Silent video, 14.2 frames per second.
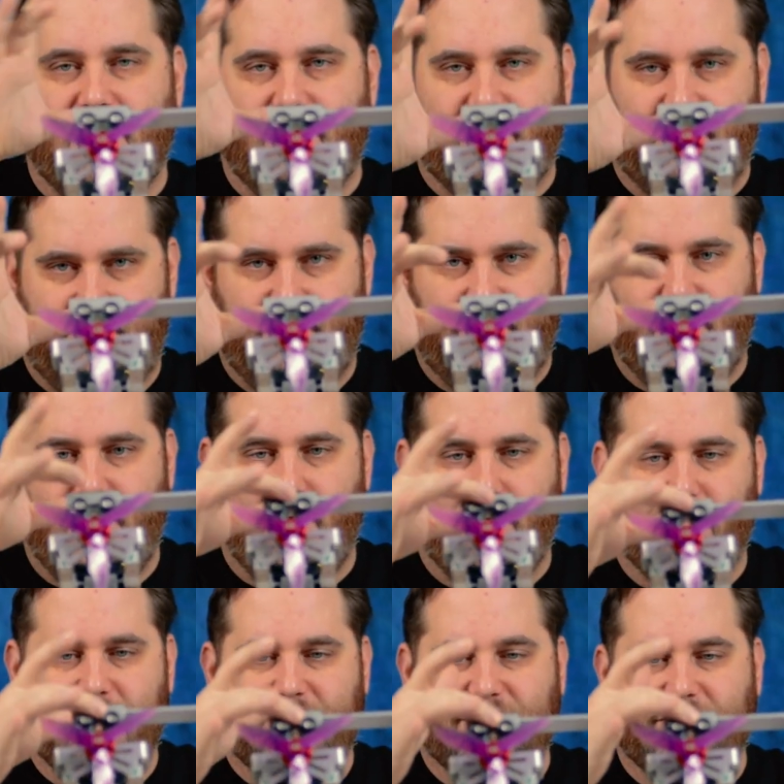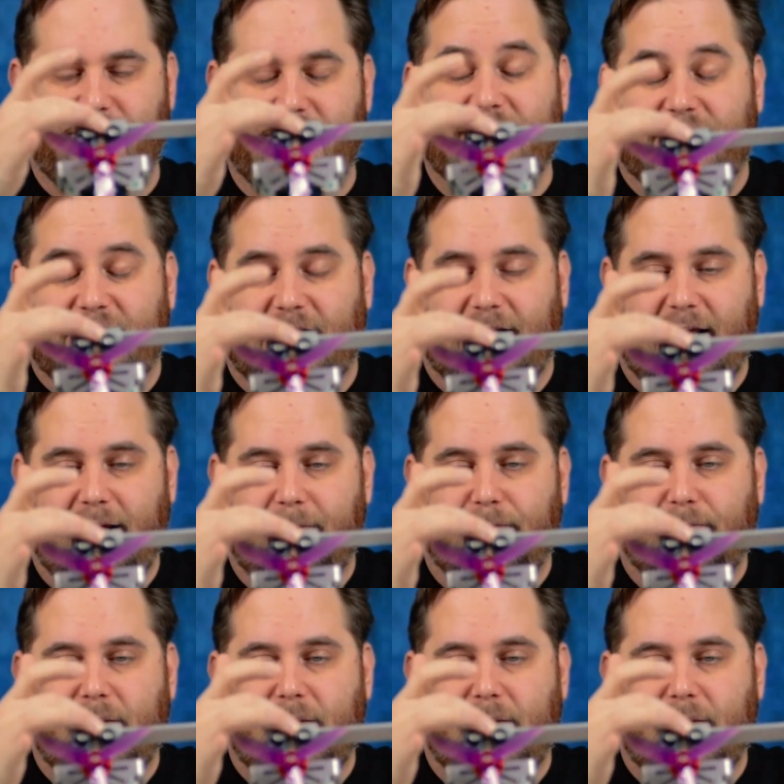on, you know, rig rigidly.